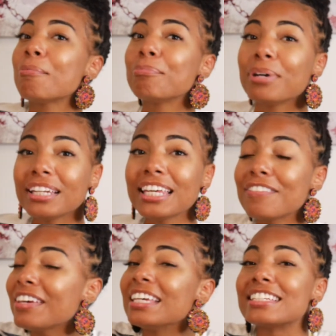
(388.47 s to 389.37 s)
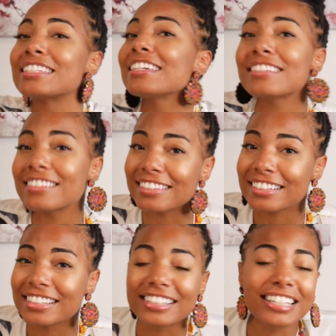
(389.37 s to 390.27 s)
believe in
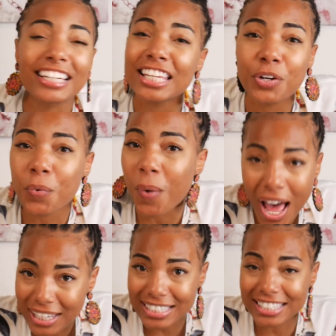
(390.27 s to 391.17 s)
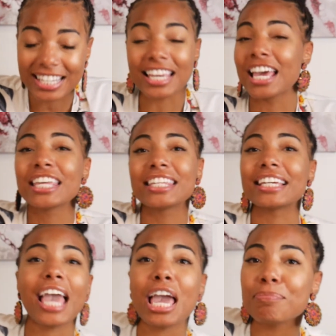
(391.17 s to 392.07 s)
sisterhood and equality. You
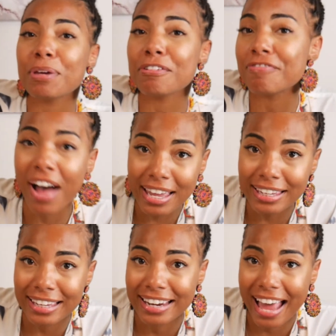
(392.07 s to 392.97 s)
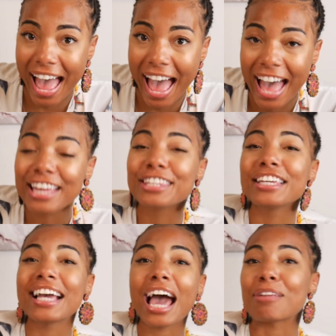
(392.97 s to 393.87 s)
can't be fighting now. You
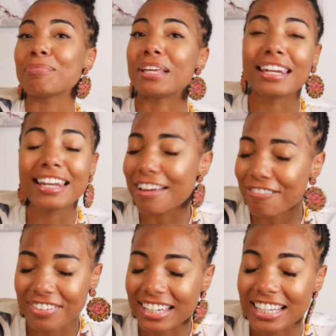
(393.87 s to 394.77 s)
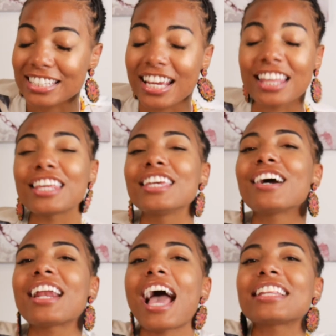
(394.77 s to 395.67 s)
gotta be loving each other. You're
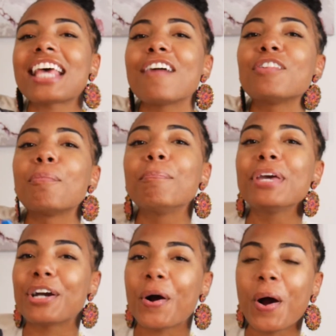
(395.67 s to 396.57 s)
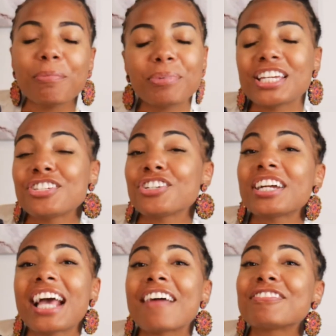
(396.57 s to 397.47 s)
gonna have a big heart because you're
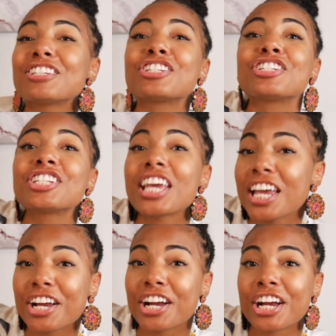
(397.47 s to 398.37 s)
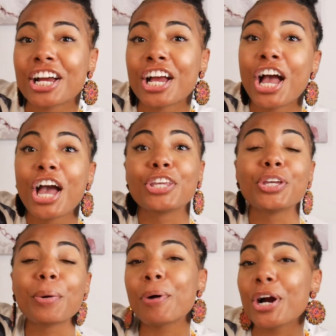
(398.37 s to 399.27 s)
gonna have to share
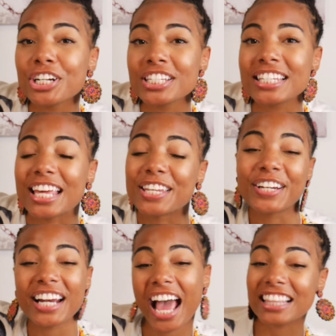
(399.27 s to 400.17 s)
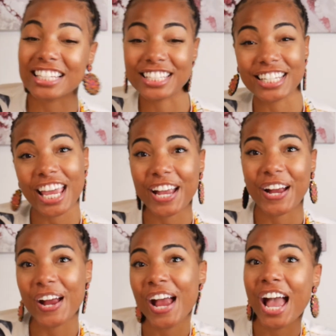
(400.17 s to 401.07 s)
your person. You're gonna have to
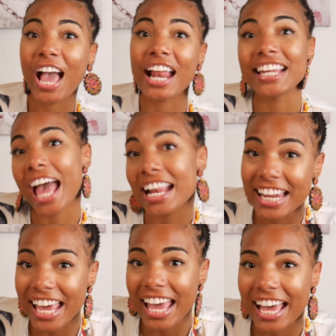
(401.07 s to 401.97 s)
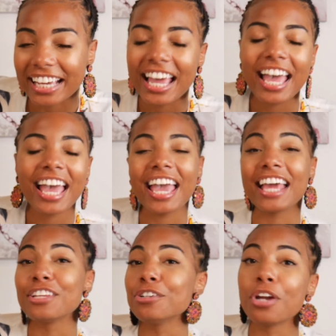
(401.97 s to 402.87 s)
share that dick.
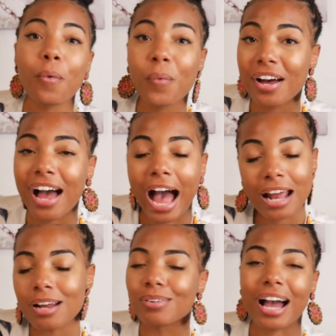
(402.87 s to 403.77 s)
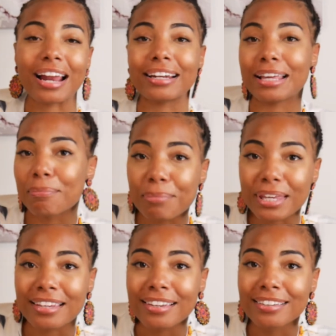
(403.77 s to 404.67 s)
And you know what? I don't got it in
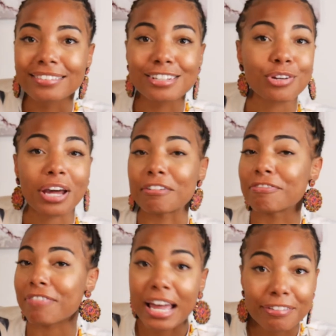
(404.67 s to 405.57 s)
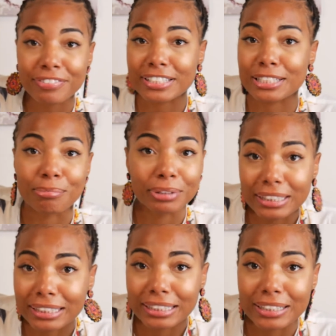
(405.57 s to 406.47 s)
me to try to fight for some
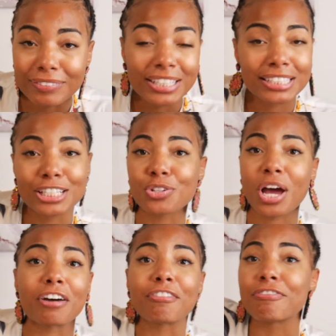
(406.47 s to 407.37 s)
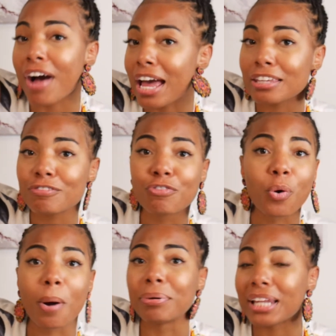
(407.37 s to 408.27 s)
love, to try to fight
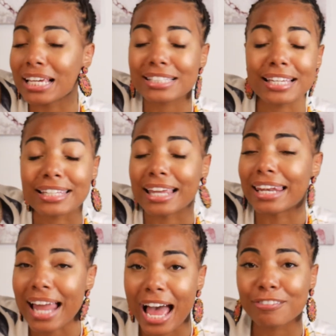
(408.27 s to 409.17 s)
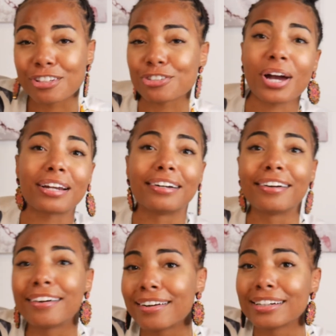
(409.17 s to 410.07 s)
for a place in your life, to try to
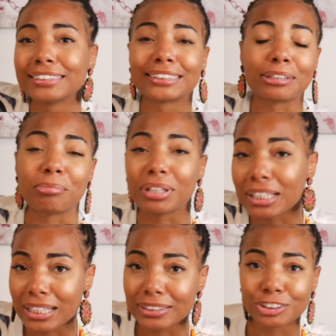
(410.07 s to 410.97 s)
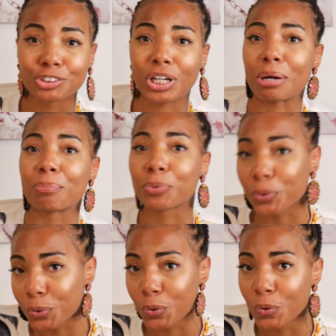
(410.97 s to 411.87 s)
earn some love, to try to
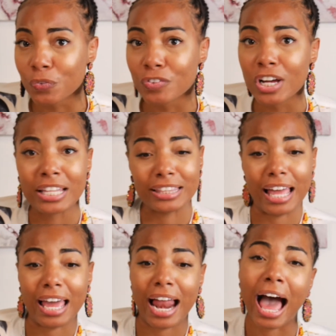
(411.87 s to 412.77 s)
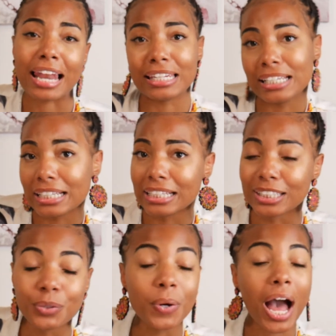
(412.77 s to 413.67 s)
prove that I love
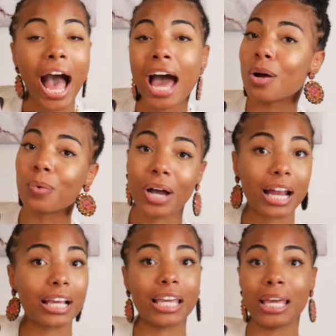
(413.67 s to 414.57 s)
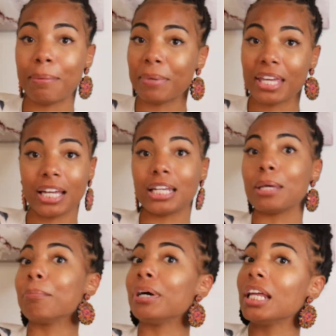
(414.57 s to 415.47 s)
you. I don't got it in me, honey.
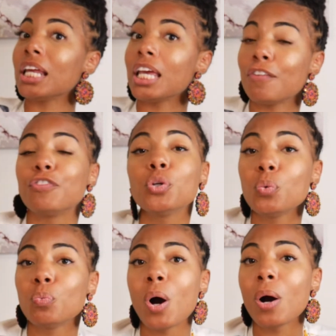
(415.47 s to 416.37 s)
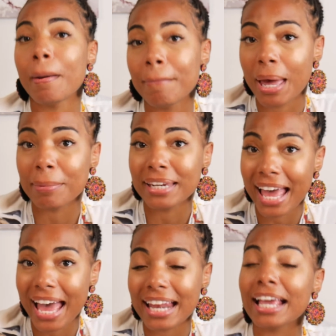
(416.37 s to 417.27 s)
But if you want a baby
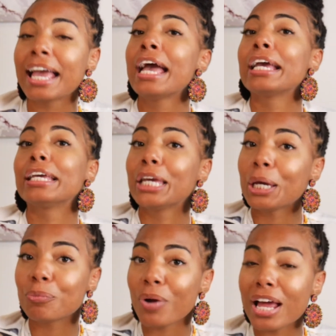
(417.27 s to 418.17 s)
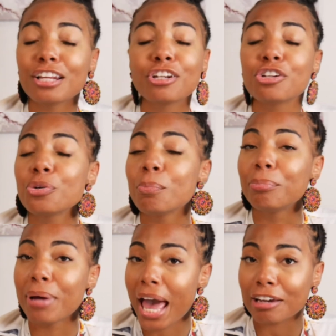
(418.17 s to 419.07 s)
daddy, get ready to do
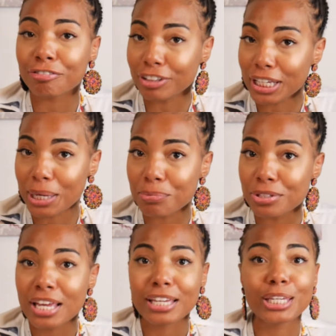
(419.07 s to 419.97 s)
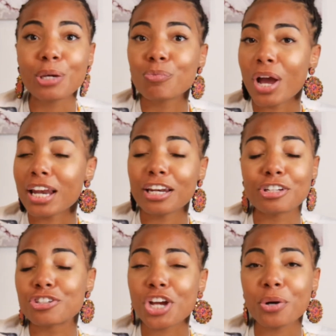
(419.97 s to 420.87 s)
backflips. Get ready to
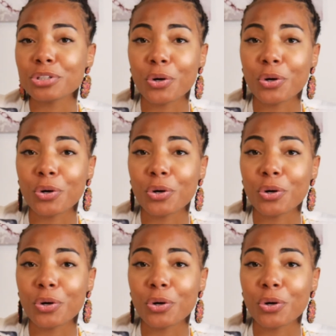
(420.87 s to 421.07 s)
show your